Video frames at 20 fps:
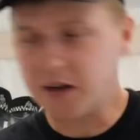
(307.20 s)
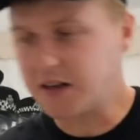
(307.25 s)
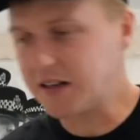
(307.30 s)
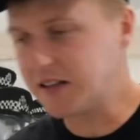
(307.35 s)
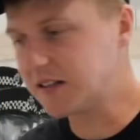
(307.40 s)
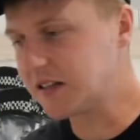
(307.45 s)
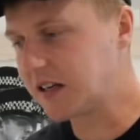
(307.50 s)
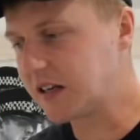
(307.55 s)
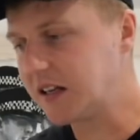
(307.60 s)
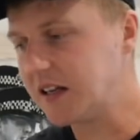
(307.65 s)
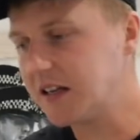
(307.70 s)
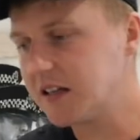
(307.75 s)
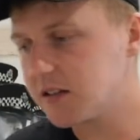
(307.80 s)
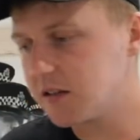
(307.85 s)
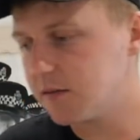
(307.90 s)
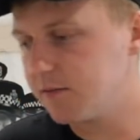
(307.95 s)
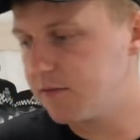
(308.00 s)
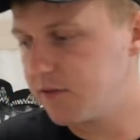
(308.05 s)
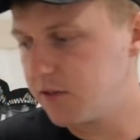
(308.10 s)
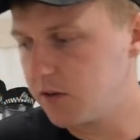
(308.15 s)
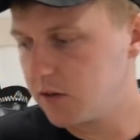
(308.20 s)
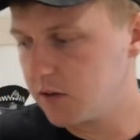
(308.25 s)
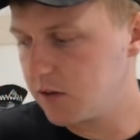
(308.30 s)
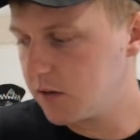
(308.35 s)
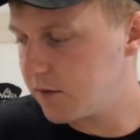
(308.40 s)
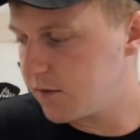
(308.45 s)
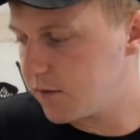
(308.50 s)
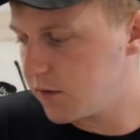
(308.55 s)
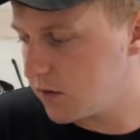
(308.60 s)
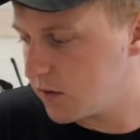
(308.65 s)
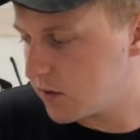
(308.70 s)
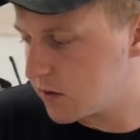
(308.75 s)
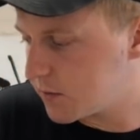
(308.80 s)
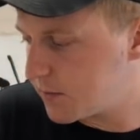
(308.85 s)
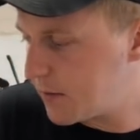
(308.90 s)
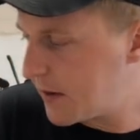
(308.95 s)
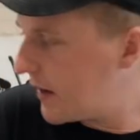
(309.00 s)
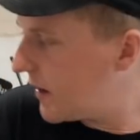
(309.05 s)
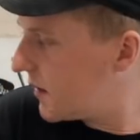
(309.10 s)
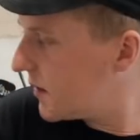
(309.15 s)
need to clear some floor
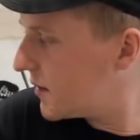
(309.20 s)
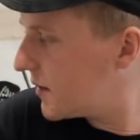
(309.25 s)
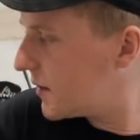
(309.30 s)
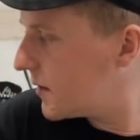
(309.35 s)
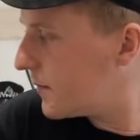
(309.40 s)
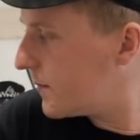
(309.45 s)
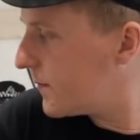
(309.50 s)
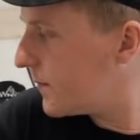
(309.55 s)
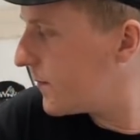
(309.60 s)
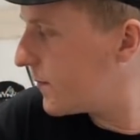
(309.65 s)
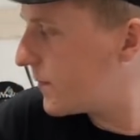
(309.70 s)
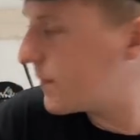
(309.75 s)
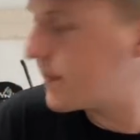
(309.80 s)
space.